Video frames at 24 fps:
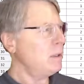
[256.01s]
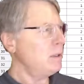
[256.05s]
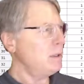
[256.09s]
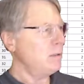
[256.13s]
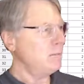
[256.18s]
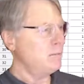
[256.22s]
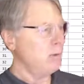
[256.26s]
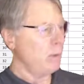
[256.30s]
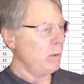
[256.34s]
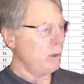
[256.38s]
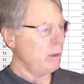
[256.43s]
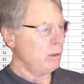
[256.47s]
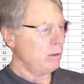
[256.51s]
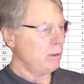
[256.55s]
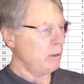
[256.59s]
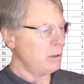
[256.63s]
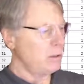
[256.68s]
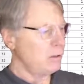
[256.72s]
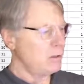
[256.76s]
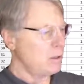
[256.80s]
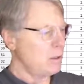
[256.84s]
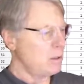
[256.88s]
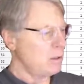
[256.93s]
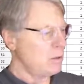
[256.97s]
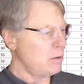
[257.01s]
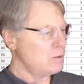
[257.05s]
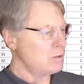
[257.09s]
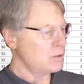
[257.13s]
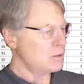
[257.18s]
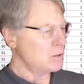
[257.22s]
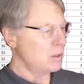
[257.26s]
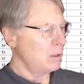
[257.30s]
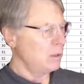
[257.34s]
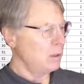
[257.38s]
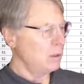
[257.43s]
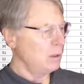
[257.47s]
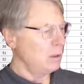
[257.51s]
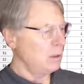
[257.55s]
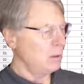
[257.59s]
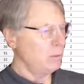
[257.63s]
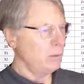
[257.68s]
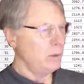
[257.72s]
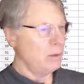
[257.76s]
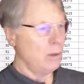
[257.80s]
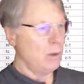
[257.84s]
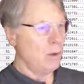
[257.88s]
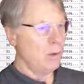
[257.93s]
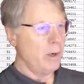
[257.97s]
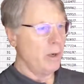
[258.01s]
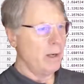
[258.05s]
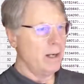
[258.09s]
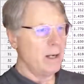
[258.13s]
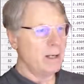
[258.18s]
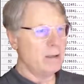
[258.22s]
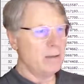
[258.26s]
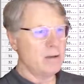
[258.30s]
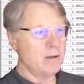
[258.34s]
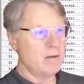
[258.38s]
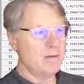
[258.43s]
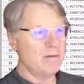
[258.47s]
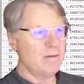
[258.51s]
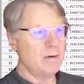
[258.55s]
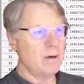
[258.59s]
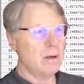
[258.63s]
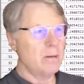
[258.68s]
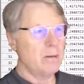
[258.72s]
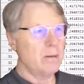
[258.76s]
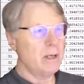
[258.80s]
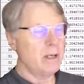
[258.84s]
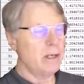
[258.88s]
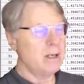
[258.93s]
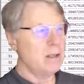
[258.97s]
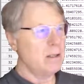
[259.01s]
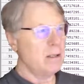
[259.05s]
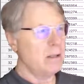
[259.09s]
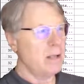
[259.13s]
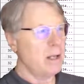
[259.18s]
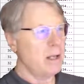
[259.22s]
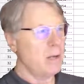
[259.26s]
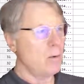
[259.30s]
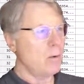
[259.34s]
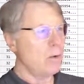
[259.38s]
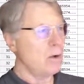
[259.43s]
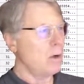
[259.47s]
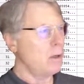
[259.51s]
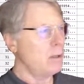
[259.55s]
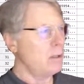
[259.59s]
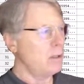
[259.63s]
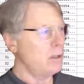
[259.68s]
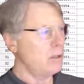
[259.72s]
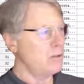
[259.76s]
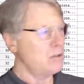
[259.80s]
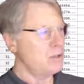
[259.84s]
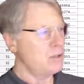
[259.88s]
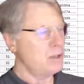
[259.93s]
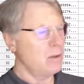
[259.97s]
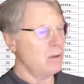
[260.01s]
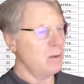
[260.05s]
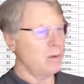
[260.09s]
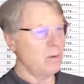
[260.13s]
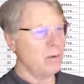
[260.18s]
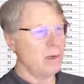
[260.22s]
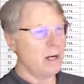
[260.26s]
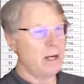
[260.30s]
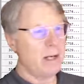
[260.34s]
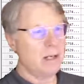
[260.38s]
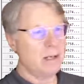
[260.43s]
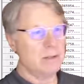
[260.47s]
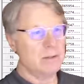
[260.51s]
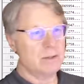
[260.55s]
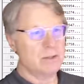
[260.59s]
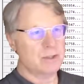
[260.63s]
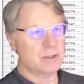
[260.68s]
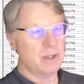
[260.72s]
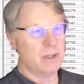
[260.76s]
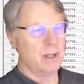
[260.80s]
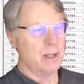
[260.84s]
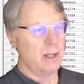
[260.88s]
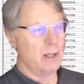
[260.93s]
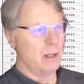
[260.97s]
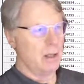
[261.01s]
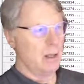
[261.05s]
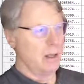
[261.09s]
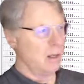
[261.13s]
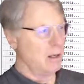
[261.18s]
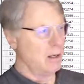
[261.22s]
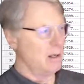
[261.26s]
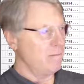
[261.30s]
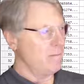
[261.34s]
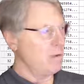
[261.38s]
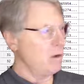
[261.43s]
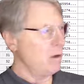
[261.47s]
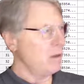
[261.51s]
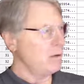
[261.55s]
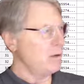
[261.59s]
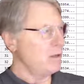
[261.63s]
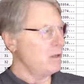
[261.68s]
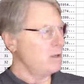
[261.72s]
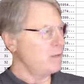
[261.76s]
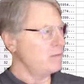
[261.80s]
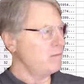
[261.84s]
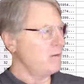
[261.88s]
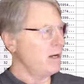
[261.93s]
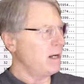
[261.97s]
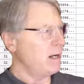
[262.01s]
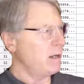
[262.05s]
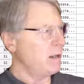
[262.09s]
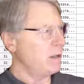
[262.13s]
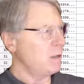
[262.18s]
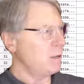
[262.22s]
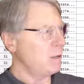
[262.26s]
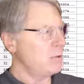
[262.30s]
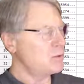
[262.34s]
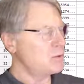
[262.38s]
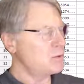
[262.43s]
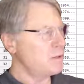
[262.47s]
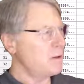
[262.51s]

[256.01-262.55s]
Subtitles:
If we want to look at those, we can go way out to the far right. And you can see the ranks of all these values.